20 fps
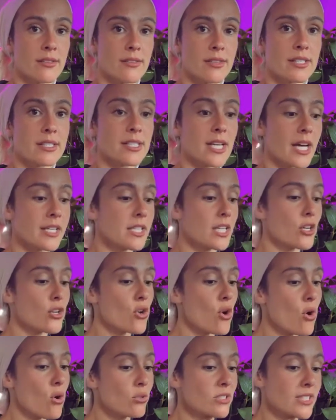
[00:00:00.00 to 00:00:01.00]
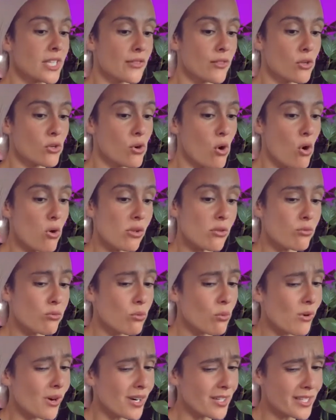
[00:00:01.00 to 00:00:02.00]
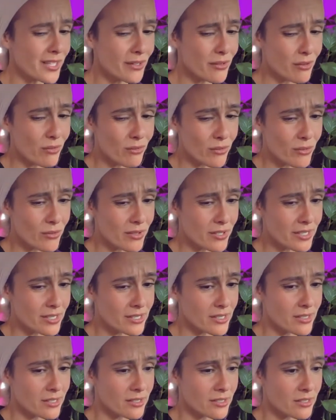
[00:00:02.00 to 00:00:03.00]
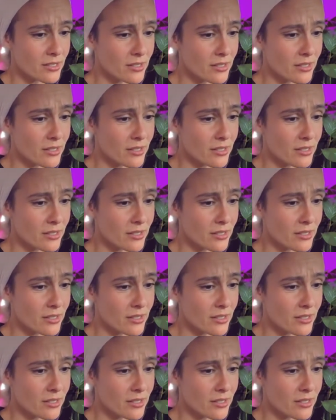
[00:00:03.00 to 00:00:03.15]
The tzaddik knows that the goal of walking through this